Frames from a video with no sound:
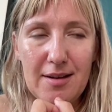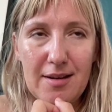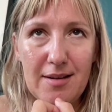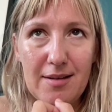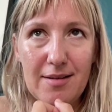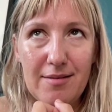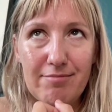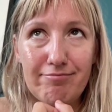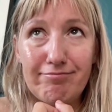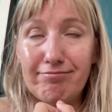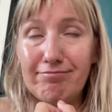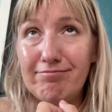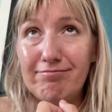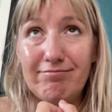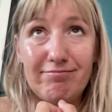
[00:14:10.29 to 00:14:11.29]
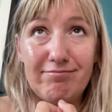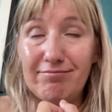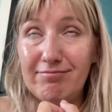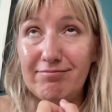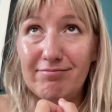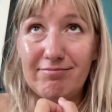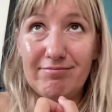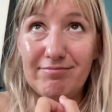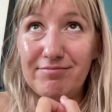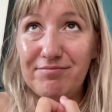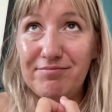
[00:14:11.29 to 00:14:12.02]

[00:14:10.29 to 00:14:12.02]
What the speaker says: um,